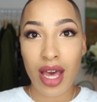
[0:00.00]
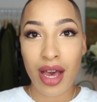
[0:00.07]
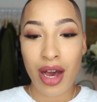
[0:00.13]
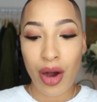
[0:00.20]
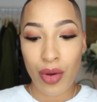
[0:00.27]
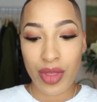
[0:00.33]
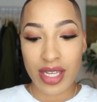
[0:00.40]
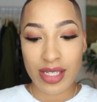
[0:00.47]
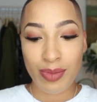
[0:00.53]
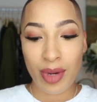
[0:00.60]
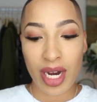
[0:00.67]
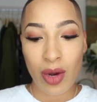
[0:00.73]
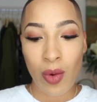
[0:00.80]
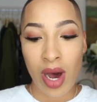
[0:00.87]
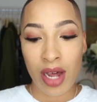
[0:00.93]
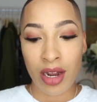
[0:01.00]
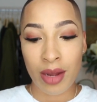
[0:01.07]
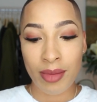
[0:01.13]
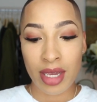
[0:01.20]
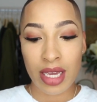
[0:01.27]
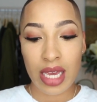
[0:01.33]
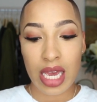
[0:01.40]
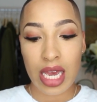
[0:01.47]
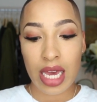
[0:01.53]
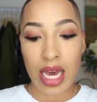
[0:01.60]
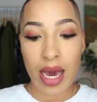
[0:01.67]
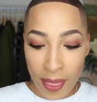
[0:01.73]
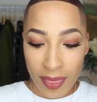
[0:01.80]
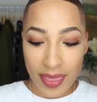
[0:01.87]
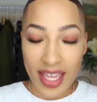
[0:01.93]
go this buck wild on me.
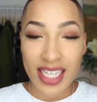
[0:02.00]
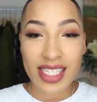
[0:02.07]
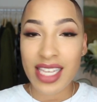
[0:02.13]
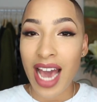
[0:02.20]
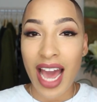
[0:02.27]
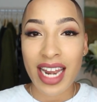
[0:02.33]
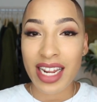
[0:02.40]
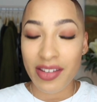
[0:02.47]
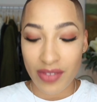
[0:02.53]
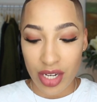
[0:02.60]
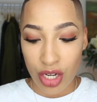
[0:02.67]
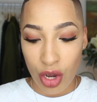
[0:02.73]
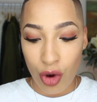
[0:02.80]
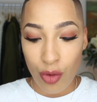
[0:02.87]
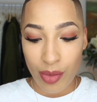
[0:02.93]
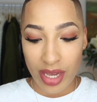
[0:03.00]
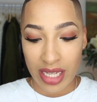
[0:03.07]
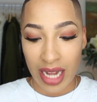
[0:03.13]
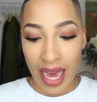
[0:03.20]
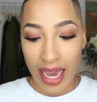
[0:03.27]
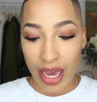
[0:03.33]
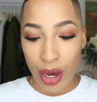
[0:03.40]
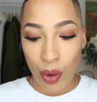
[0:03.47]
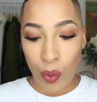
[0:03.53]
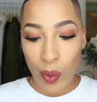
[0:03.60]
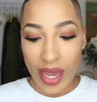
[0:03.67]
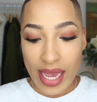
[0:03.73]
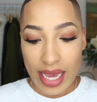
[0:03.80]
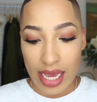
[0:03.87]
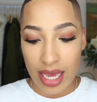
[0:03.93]
This guy didn't even know me like a
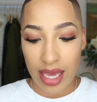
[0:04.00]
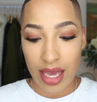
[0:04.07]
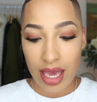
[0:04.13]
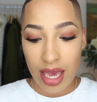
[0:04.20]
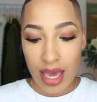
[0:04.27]
week